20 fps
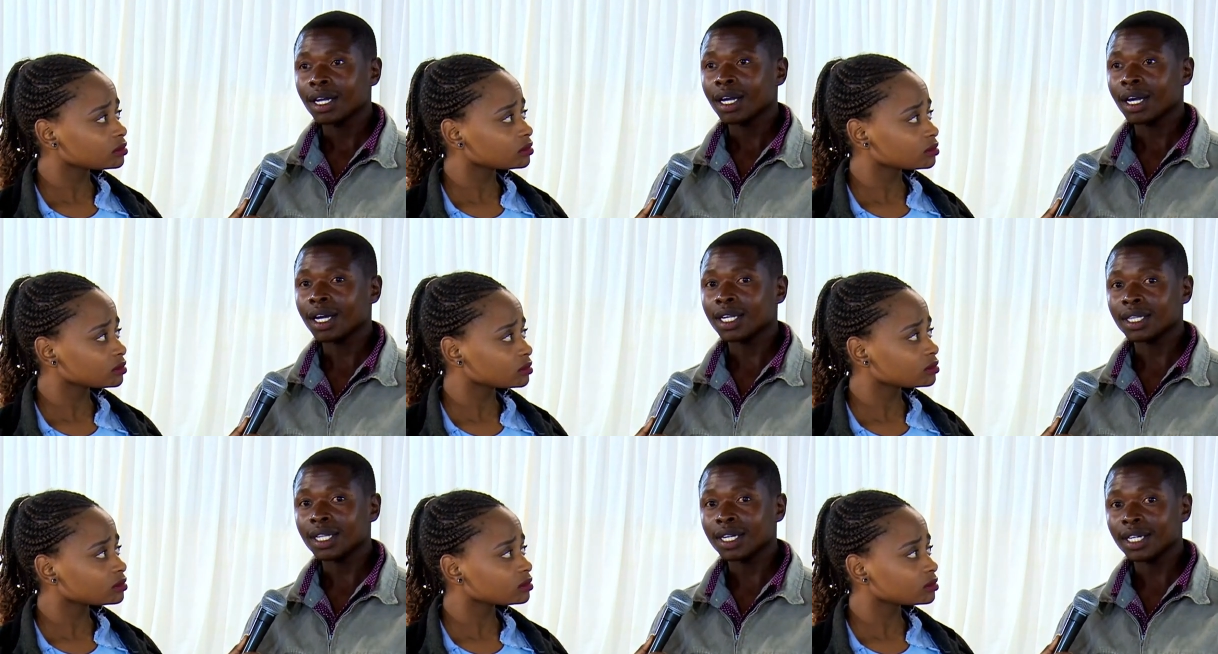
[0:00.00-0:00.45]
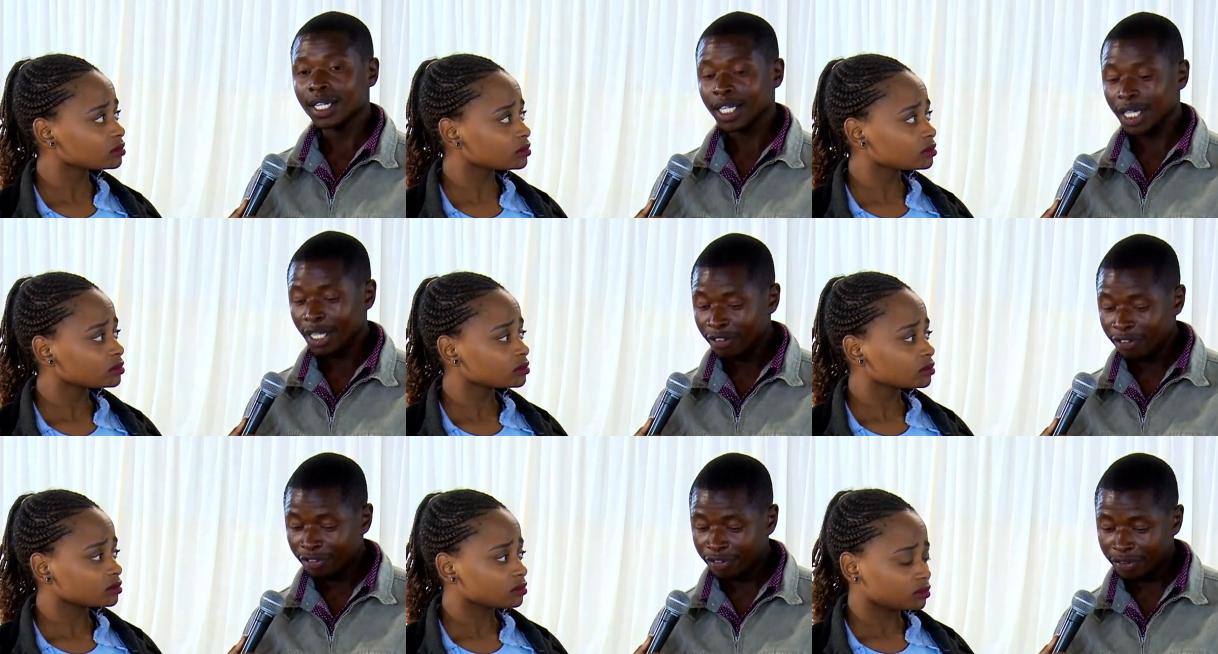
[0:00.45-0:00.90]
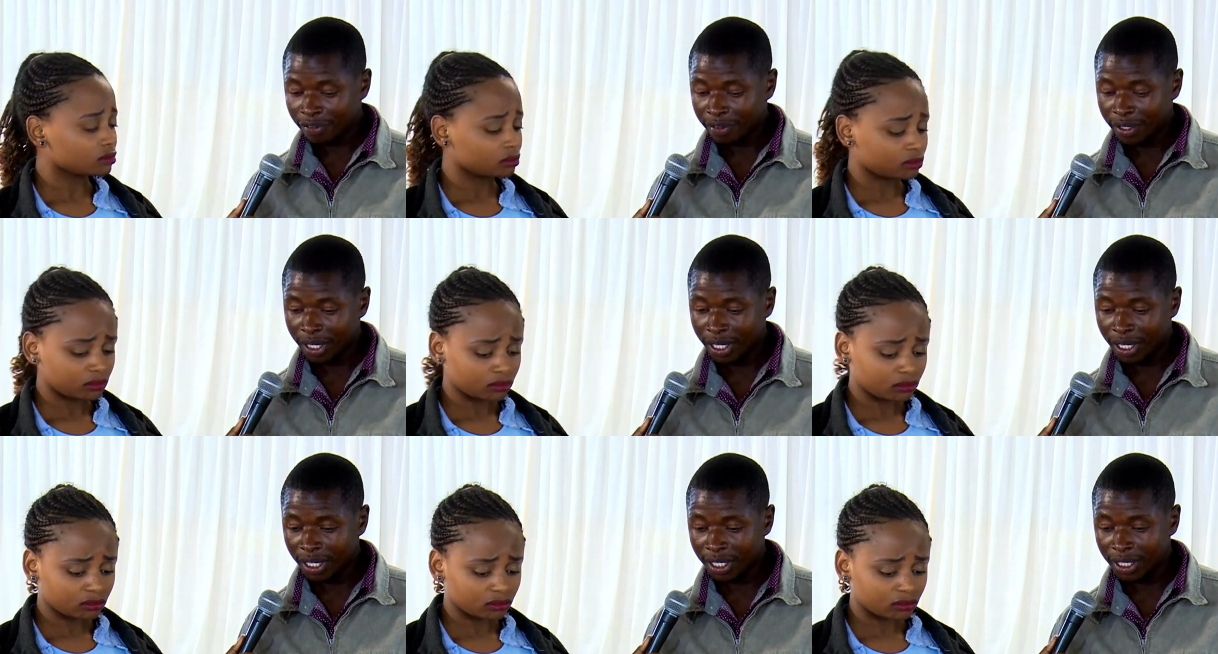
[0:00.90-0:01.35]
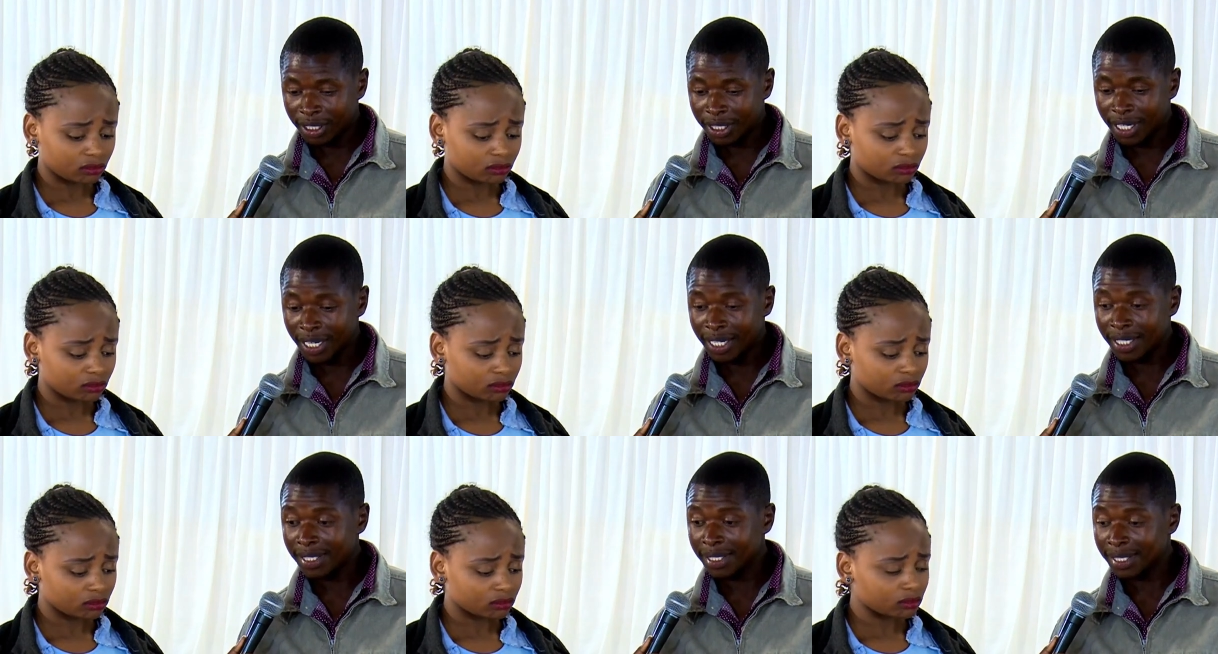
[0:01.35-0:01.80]
Speaker 1: and then if uh,
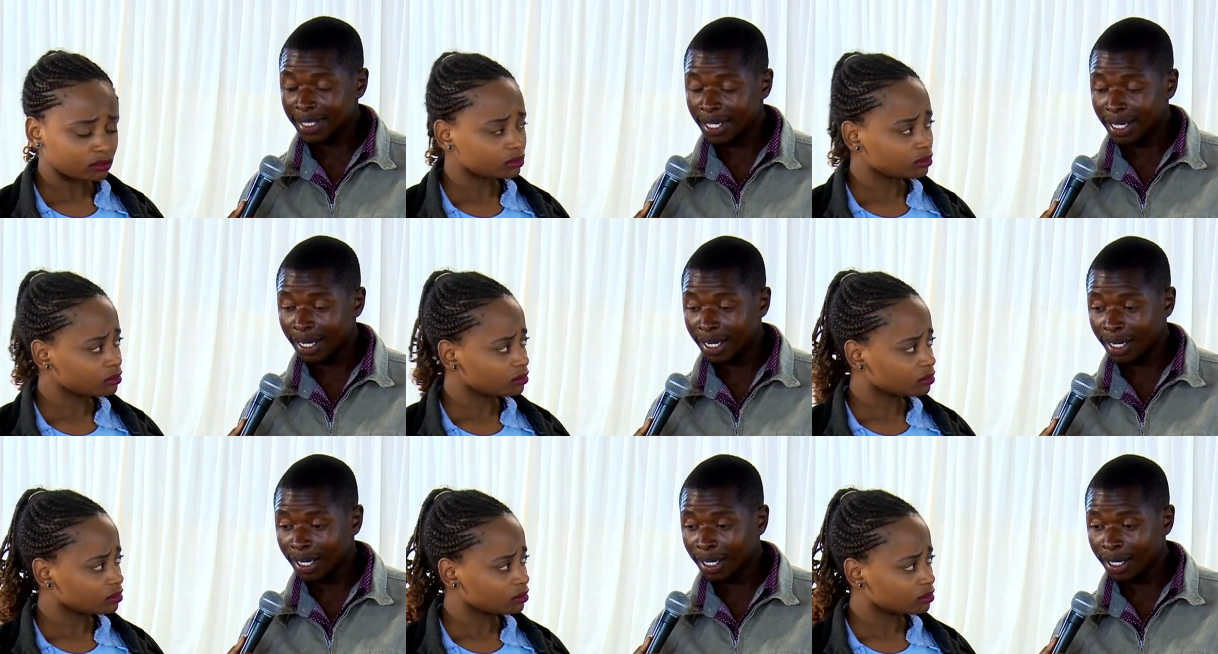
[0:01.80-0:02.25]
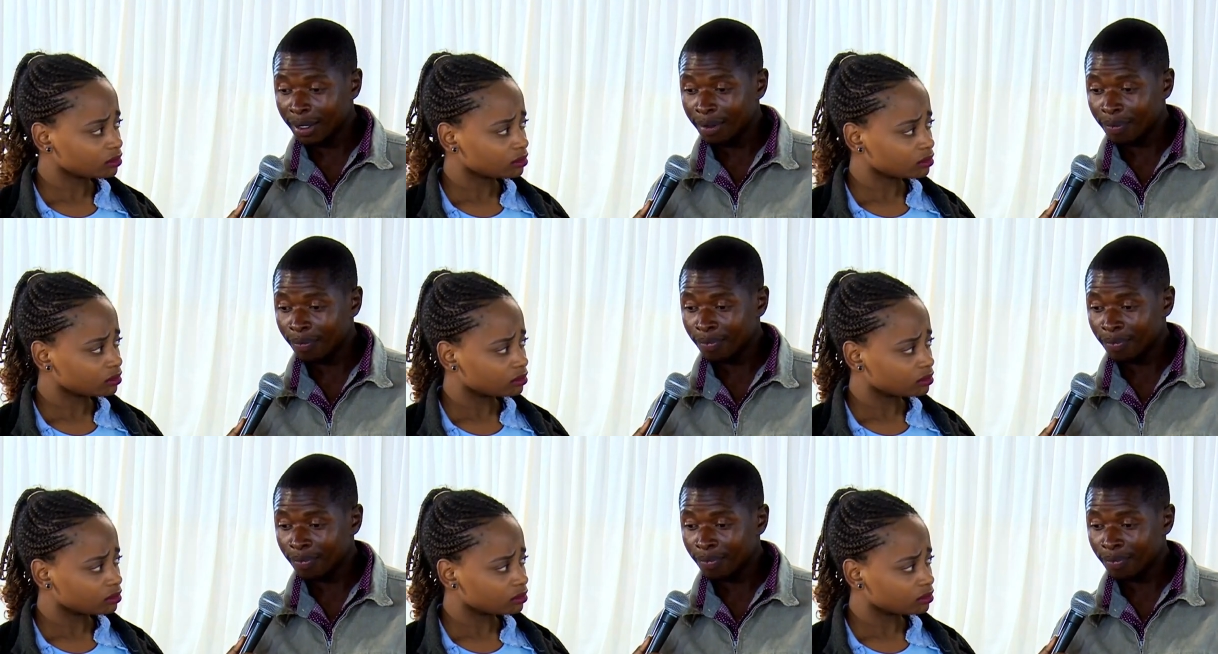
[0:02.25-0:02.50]
there is uh,